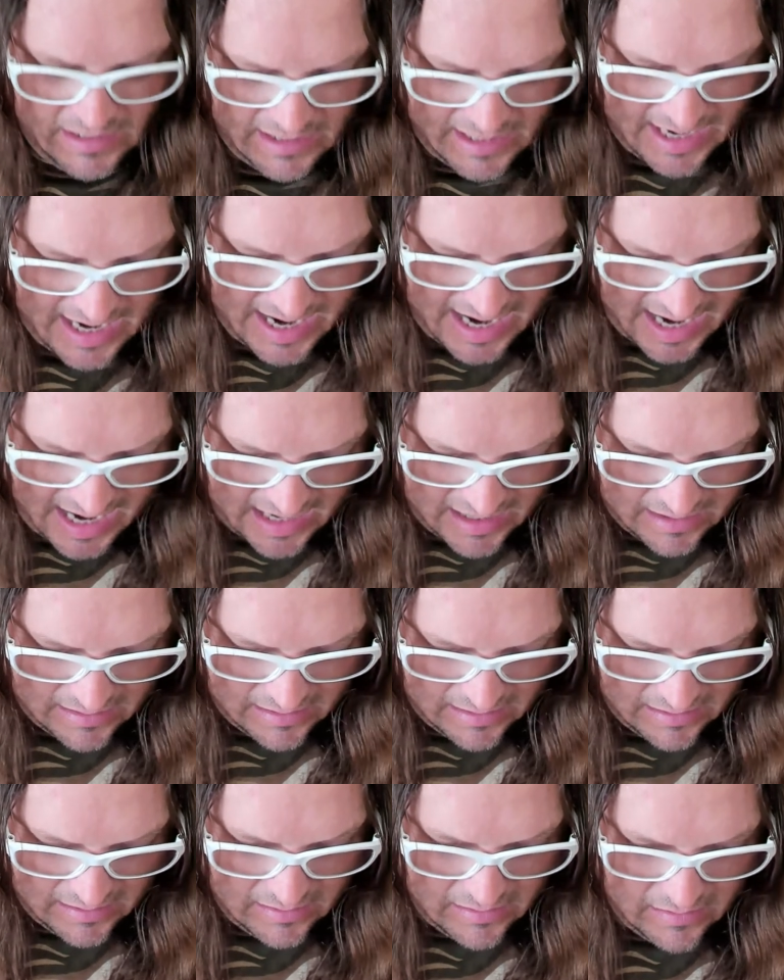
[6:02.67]

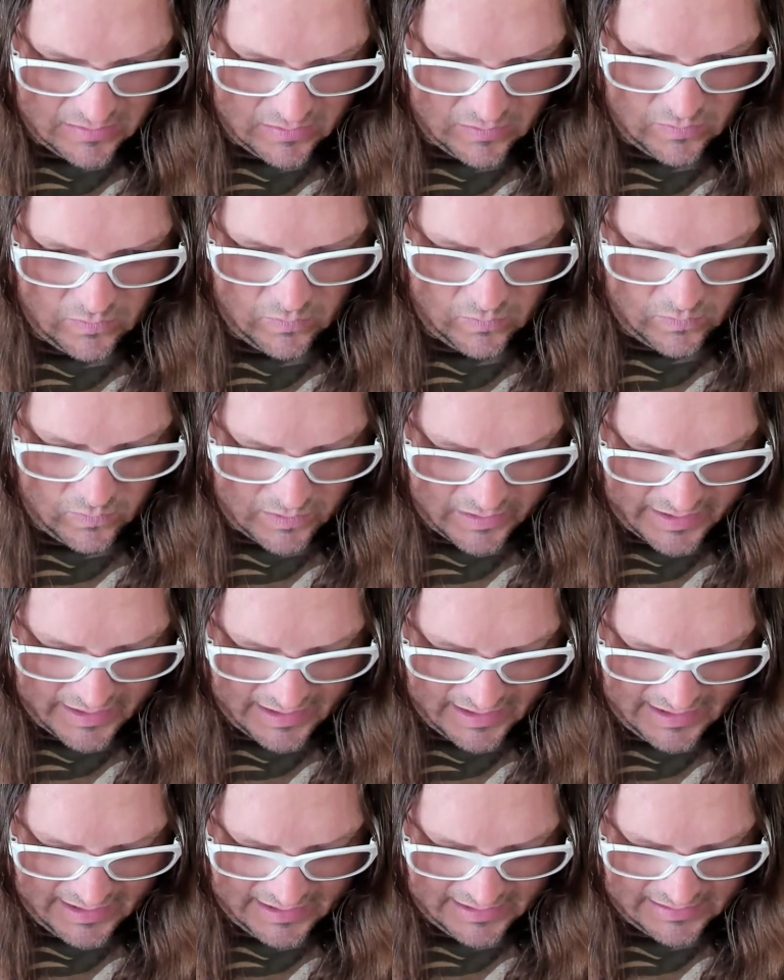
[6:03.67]
and what it
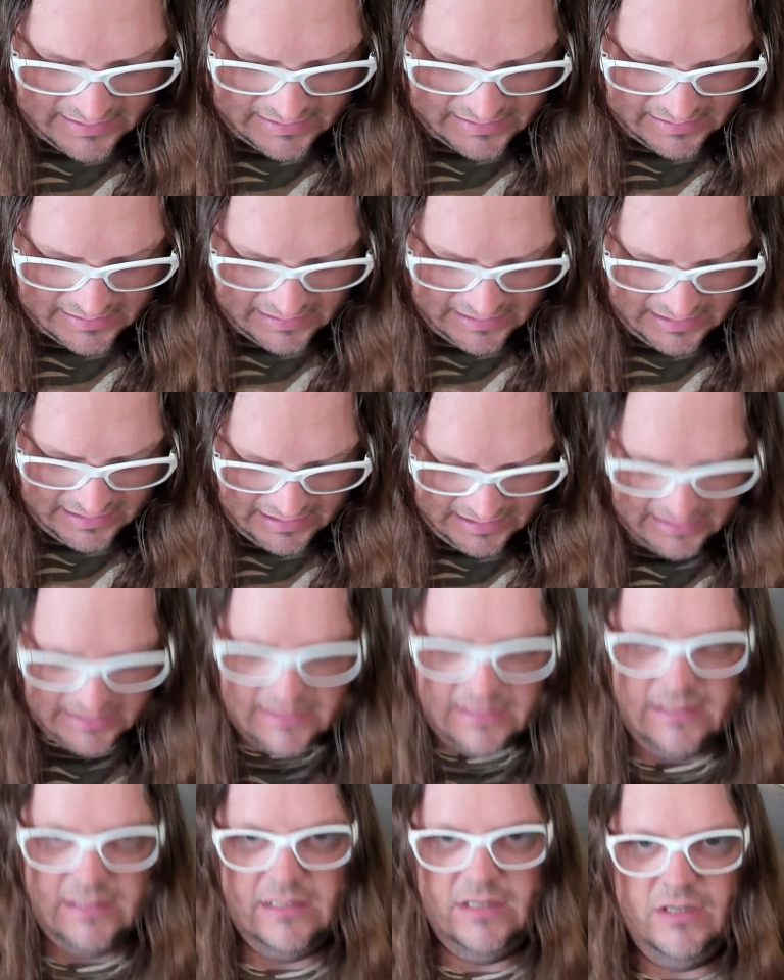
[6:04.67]
is
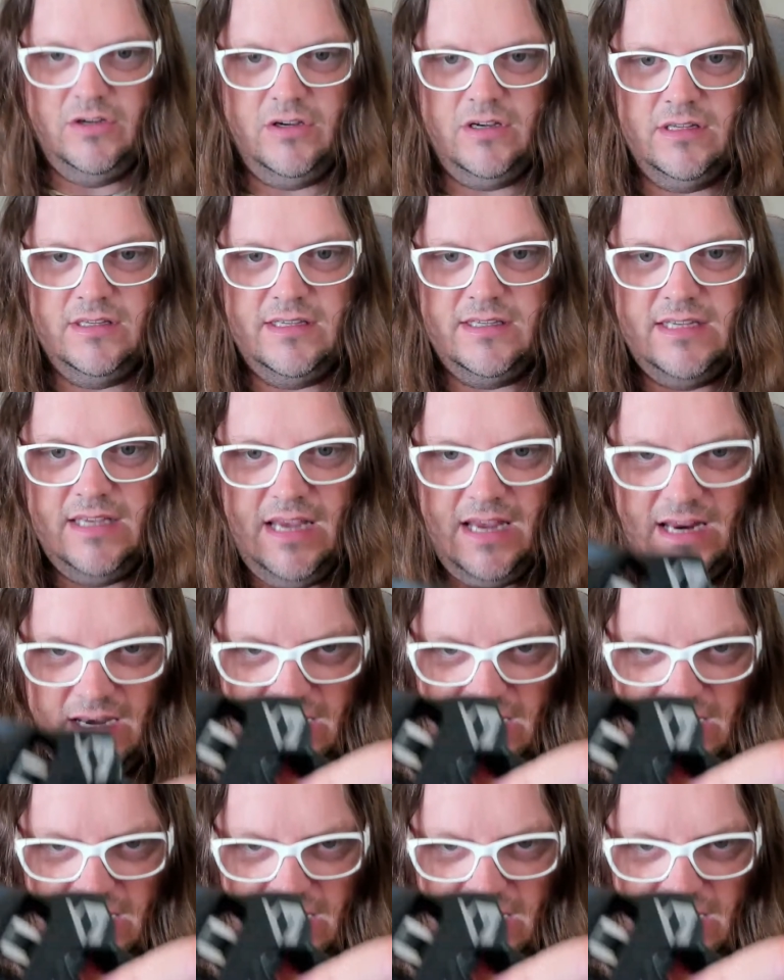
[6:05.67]
you can see it